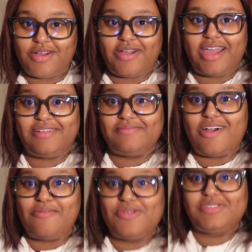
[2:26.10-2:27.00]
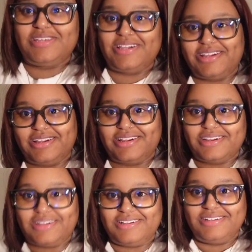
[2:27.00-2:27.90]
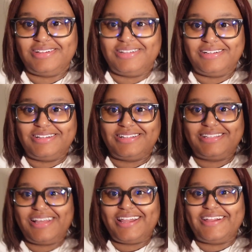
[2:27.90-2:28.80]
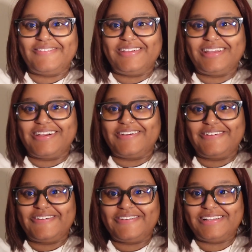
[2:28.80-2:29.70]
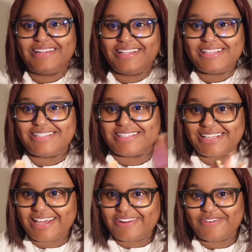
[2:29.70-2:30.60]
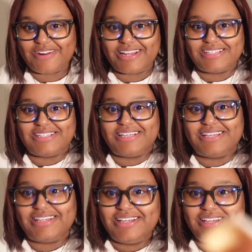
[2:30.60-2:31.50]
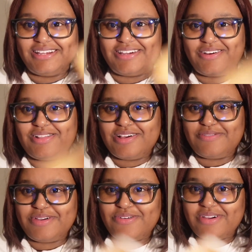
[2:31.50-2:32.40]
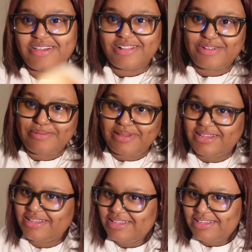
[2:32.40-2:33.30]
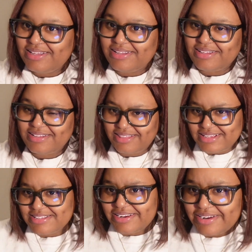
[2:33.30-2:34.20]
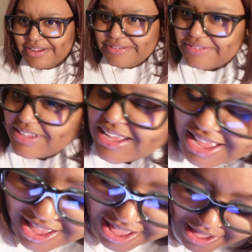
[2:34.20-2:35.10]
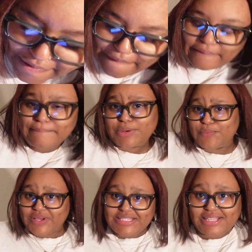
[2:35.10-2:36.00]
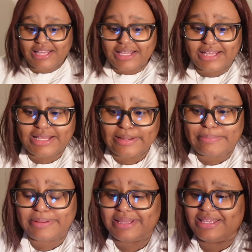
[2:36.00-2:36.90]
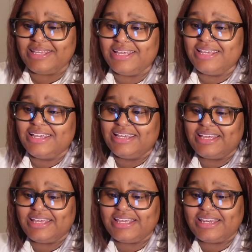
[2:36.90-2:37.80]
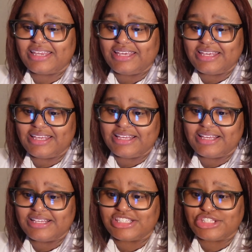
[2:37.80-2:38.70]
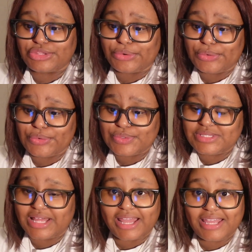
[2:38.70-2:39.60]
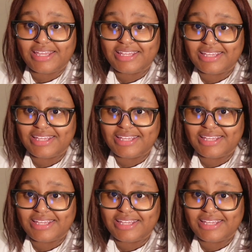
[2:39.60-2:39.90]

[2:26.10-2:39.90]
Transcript: Okay, almost there. Here we go. This is ghetto, what I just did. Hold up, we crooked a little bit. That's good enough. What's up? It is Thursday,